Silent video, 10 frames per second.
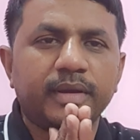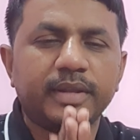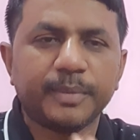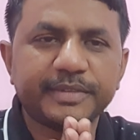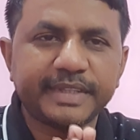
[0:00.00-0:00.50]

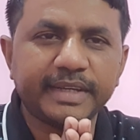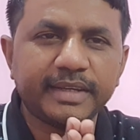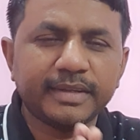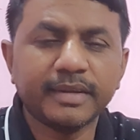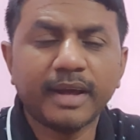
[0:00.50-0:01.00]

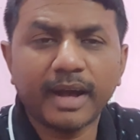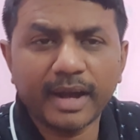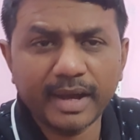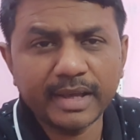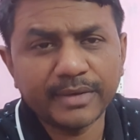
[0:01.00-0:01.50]
Namaste,
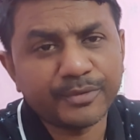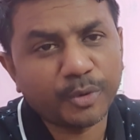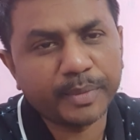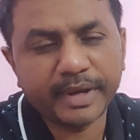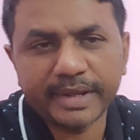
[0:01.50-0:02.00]
I am
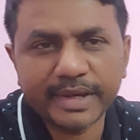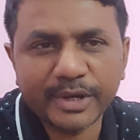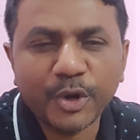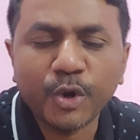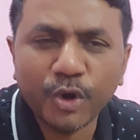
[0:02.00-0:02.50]
from India.
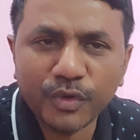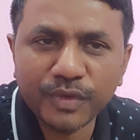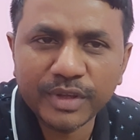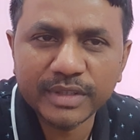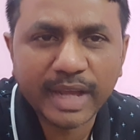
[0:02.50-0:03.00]

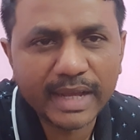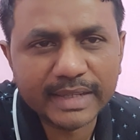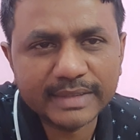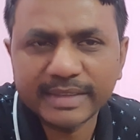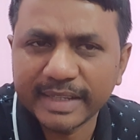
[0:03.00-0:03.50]
Always
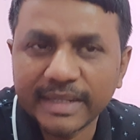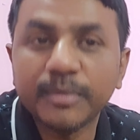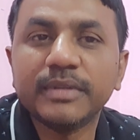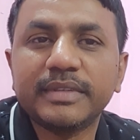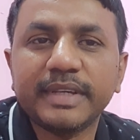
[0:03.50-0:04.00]
I say
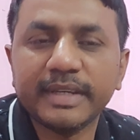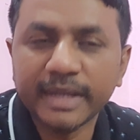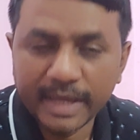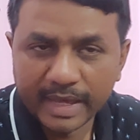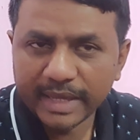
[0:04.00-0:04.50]
Namaste.